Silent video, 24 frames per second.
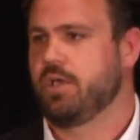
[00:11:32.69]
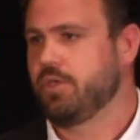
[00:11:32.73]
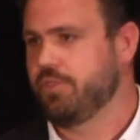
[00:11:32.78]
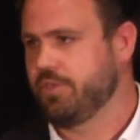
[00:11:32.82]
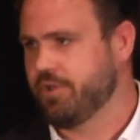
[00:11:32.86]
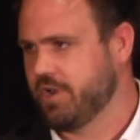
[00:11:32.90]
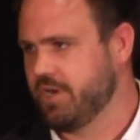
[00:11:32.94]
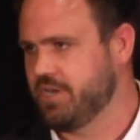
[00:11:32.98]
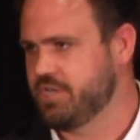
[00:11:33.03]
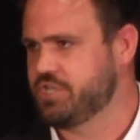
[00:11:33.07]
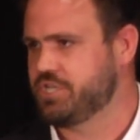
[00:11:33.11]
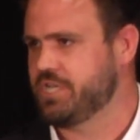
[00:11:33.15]

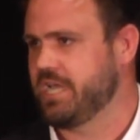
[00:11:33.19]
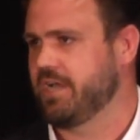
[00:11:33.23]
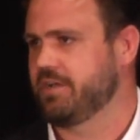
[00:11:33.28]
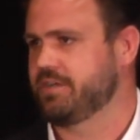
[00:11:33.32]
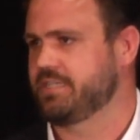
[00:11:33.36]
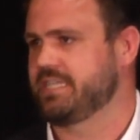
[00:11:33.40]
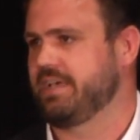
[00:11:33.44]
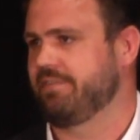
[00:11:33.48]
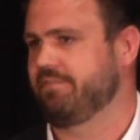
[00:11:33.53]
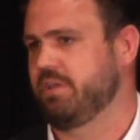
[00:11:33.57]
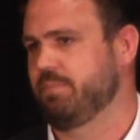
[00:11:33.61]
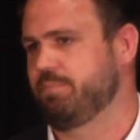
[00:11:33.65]
They're going to share
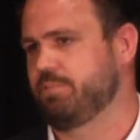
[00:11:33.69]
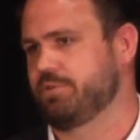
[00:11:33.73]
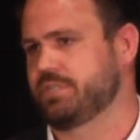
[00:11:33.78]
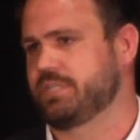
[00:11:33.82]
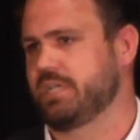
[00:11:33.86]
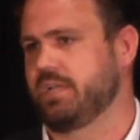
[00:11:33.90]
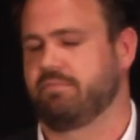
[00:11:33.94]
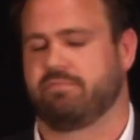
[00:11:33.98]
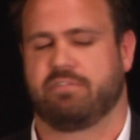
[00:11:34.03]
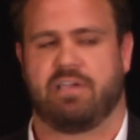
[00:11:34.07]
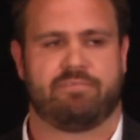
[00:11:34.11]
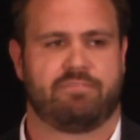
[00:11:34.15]

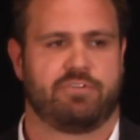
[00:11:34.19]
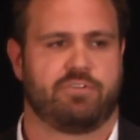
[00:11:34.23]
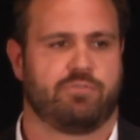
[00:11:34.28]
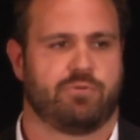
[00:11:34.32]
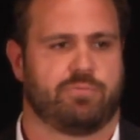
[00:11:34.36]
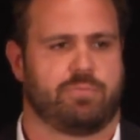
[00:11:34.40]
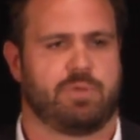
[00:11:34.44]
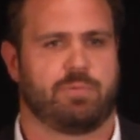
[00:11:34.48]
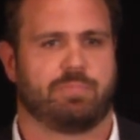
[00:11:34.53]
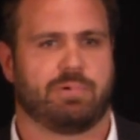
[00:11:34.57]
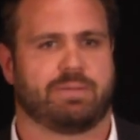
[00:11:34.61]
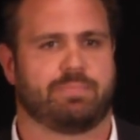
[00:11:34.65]
70% of revenue
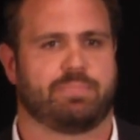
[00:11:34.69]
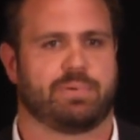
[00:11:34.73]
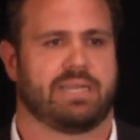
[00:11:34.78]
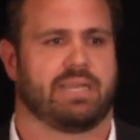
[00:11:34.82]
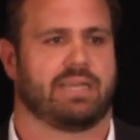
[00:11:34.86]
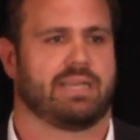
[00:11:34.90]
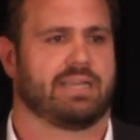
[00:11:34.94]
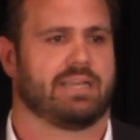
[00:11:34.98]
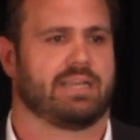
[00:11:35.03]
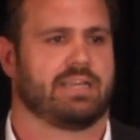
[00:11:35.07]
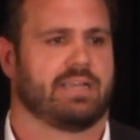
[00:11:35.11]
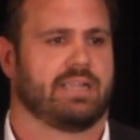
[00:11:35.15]
with me,
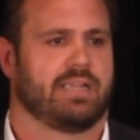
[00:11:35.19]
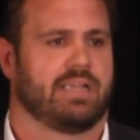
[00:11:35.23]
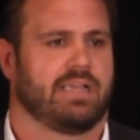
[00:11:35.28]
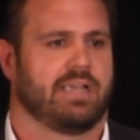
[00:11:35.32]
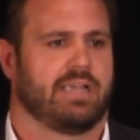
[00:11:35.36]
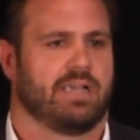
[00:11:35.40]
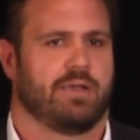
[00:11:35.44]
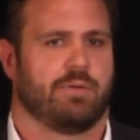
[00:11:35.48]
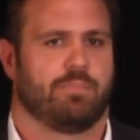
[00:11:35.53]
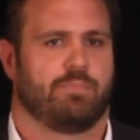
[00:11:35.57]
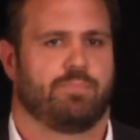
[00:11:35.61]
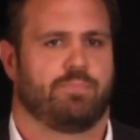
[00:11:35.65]
but
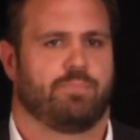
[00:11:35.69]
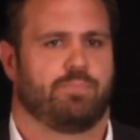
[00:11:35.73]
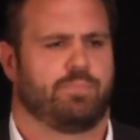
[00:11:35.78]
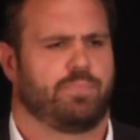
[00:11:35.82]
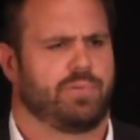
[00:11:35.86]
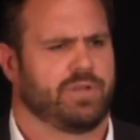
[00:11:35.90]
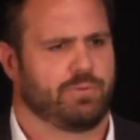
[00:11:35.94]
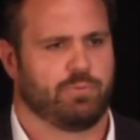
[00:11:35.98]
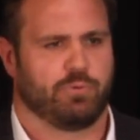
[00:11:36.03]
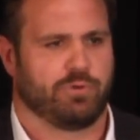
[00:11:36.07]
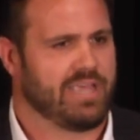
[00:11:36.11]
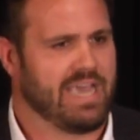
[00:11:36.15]

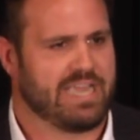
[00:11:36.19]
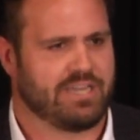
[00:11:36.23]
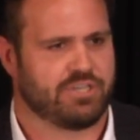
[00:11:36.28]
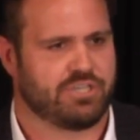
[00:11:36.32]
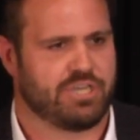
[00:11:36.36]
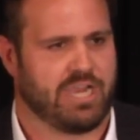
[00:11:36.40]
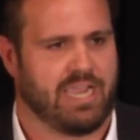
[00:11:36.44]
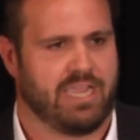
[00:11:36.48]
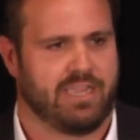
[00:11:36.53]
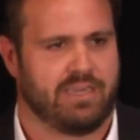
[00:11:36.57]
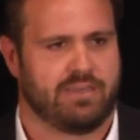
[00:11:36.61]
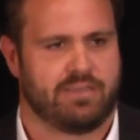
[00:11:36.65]
will that
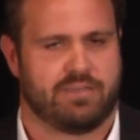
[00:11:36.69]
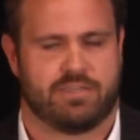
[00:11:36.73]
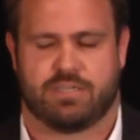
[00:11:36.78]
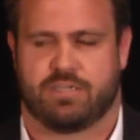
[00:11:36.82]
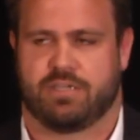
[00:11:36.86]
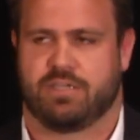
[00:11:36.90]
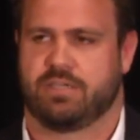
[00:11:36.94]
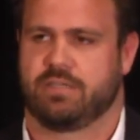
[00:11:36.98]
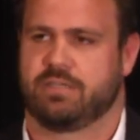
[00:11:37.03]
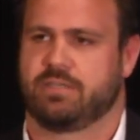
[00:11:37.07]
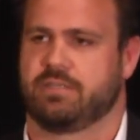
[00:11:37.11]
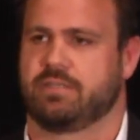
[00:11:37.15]
change?
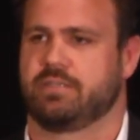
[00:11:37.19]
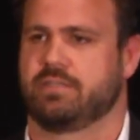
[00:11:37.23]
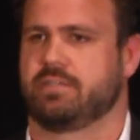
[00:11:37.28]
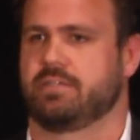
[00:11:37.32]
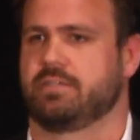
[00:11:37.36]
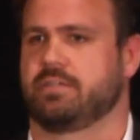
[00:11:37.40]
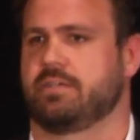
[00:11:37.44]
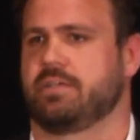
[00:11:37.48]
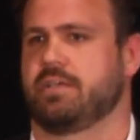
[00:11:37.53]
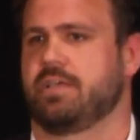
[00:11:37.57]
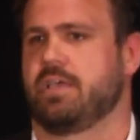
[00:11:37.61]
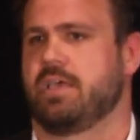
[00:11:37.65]

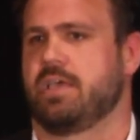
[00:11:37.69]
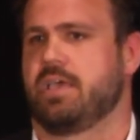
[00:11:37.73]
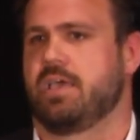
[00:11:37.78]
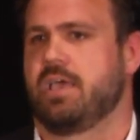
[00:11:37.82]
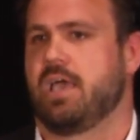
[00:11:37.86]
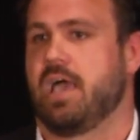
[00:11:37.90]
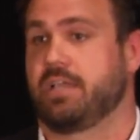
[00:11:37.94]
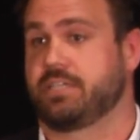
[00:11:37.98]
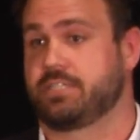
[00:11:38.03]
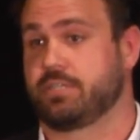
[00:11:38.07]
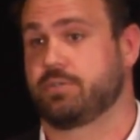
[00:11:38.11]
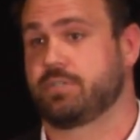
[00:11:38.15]

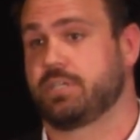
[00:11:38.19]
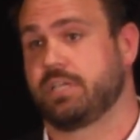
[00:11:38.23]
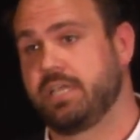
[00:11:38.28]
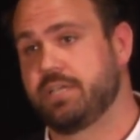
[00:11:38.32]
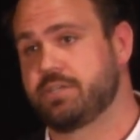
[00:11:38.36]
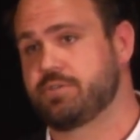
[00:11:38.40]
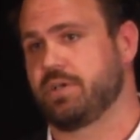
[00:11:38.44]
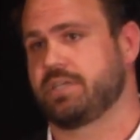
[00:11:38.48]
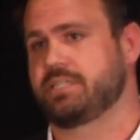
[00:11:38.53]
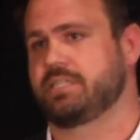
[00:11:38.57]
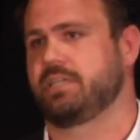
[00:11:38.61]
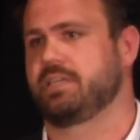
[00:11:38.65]
And so there's an
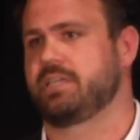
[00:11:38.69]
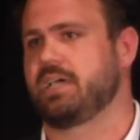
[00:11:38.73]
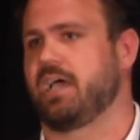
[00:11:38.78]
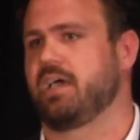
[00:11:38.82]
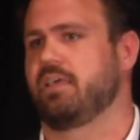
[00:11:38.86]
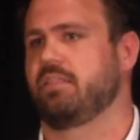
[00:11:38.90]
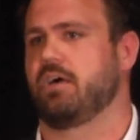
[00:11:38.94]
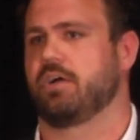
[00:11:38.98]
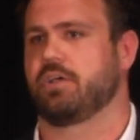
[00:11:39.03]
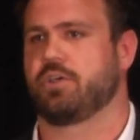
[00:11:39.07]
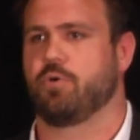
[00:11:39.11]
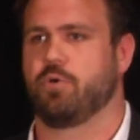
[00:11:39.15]
interesting
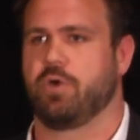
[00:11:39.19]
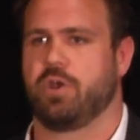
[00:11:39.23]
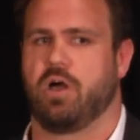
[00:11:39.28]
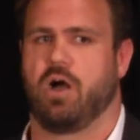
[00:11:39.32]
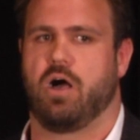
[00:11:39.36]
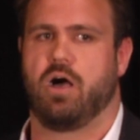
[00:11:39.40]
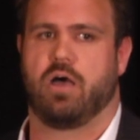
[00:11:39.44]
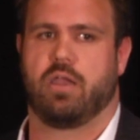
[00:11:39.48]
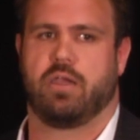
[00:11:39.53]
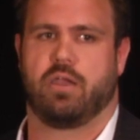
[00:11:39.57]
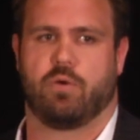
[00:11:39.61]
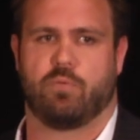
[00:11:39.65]
dialogue going
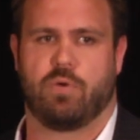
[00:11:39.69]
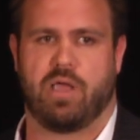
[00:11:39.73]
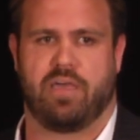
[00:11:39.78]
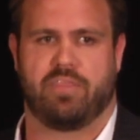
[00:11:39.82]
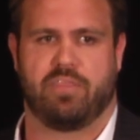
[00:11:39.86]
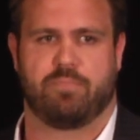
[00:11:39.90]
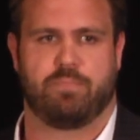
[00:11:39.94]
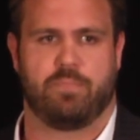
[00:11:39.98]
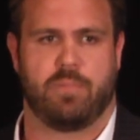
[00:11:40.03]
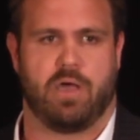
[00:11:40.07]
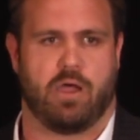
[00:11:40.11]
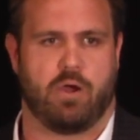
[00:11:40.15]
on
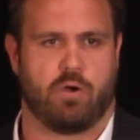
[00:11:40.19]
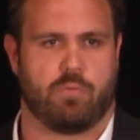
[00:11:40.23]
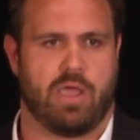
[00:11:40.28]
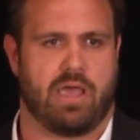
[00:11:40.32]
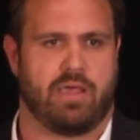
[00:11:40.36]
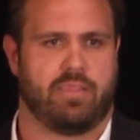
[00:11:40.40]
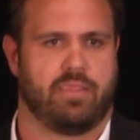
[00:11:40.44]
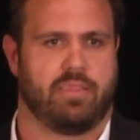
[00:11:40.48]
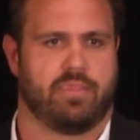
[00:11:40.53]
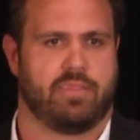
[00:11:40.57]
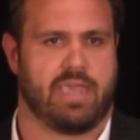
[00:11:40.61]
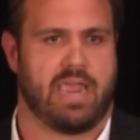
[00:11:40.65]
around
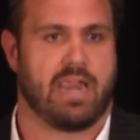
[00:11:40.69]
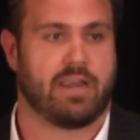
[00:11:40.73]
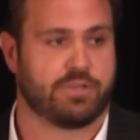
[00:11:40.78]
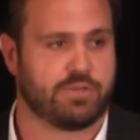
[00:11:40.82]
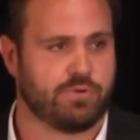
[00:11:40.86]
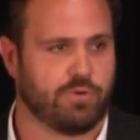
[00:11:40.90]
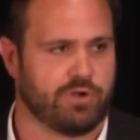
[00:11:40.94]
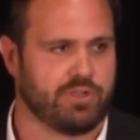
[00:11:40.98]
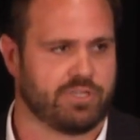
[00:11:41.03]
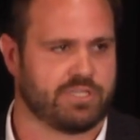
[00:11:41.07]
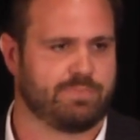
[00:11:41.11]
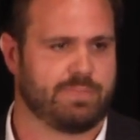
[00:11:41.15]
the
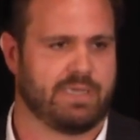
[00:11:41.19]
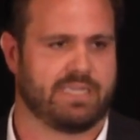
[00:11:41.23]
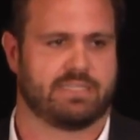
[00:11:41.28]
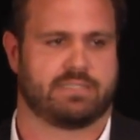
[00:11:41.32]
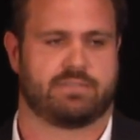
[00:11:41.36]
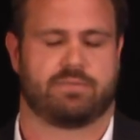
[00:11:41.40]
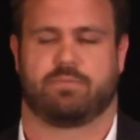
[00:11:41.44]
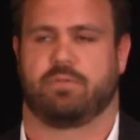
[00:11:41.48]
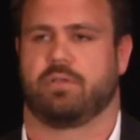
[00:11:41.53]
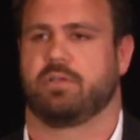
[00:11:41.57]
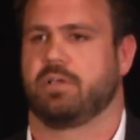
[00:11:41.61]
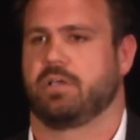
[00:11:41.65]
editorial
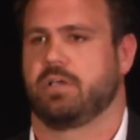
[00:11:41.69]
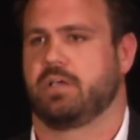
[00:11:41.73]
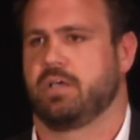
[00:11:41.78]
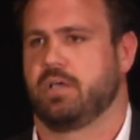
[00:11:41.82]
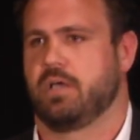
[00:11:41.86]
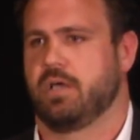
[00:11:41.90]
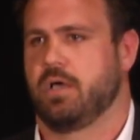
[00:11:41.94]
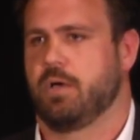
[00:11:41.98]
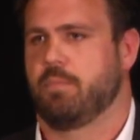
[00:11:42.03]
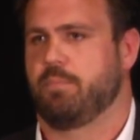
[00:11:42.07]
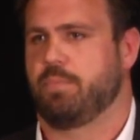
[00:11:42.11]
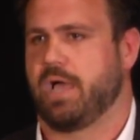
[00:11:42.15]
space
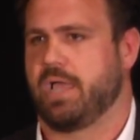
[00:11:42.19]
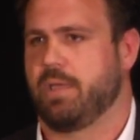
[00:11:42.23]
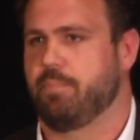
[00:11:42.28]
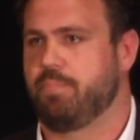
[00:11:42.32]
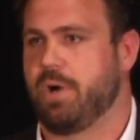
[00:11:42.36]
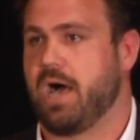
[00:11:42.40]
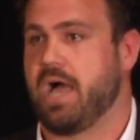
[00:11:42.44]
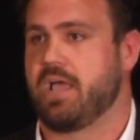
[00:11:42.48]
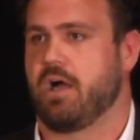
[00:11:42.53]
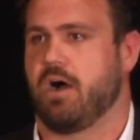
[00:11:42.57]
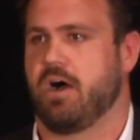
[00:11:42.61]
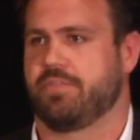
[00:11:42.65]

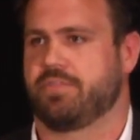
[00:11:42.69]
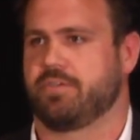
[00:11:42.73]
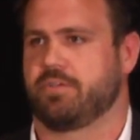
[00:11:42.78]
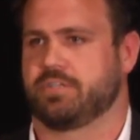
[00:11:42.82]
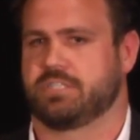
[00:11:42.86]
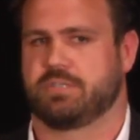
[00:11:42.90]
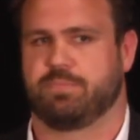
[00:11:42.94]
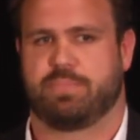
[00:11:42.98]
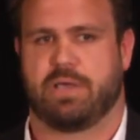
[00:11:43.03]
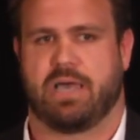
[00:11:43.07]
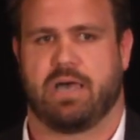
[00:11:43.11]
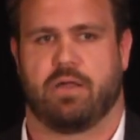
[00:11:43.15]
by
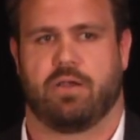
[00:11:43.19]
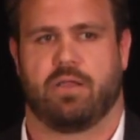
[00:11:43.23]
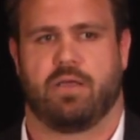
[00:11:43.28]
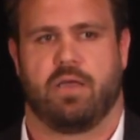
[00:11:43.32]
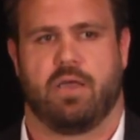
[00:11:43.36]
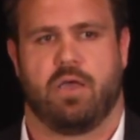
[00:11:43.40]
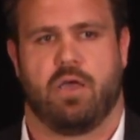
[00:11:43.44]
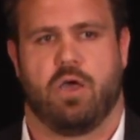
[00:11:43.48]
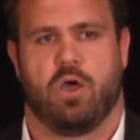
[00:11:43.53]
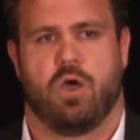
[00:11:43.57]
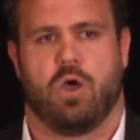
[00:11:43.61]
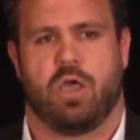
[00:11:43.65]
authors about
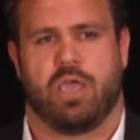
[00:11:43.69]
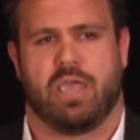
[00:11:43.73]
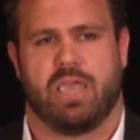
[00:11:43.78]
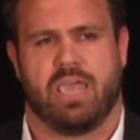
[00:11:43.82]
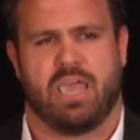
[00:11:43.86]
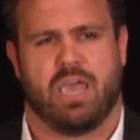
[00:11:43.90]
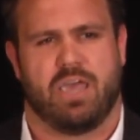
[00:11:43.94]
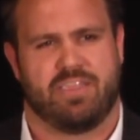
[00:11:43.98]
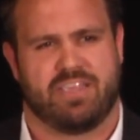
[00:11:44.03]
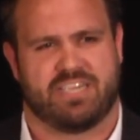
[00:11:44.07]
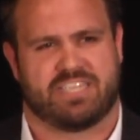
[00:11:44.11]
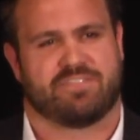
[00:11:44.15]

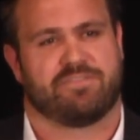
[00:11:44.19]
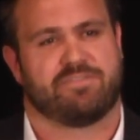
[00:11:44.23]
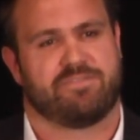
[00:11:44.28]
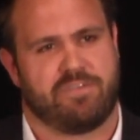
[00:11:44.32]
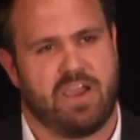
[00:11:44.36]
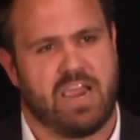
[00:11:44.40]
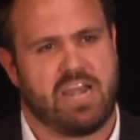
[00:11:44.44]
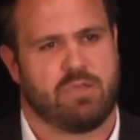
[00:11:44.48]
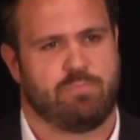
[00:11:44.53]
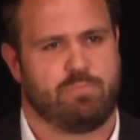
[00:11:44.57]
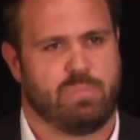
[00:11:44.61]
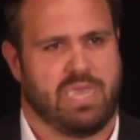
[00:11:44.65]
this
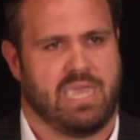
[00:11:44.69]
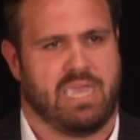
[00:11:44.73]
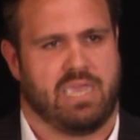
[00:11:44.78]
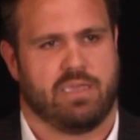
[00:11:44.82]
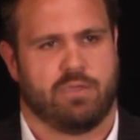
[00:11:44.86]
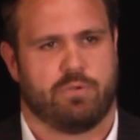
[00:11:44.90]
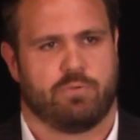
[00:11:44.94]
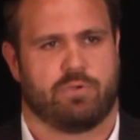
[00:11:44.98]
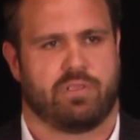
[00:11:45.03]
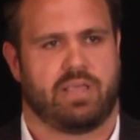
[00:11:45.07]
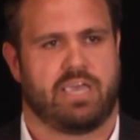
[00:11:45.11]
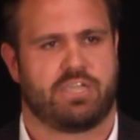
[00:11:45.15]
frenemy
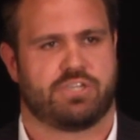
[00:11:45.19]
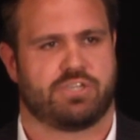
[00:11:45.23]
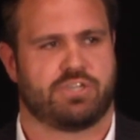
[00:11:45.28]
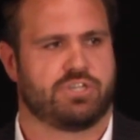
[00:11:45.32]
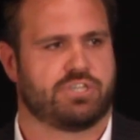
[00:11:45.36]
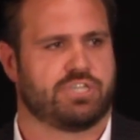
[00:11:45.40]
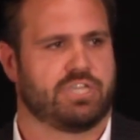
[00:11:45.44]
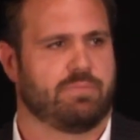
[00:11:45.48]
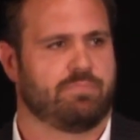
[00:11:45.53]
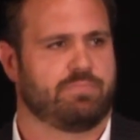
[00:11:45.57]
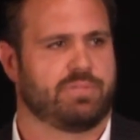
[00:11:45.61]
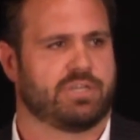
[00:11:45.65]

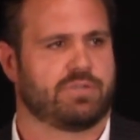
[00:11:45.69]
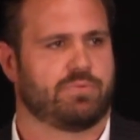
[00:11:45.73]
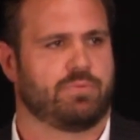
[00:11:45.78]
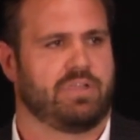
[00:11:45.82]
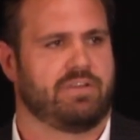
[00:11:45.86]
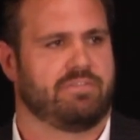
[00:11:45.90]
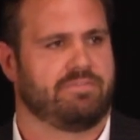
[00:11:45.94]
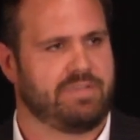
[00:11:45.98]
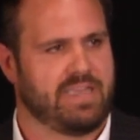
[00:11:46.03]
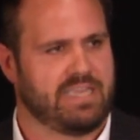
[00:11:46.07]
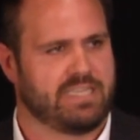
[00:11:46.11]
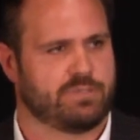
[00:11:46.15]
relationship
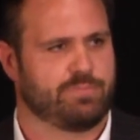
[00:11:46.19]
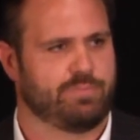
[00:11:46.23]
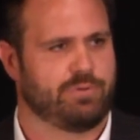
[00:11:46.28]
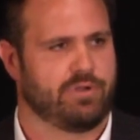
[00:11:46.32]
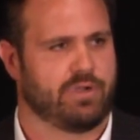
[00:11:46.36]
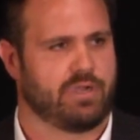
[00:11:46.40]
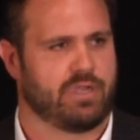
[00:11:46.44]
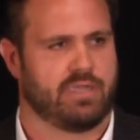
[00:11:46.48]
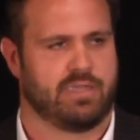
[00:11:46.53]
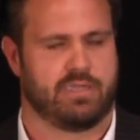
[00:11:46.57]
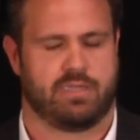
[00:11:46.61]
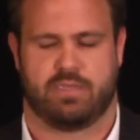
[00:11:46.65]
between
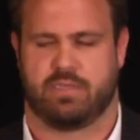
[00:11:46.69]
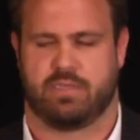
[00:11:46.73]
Facebook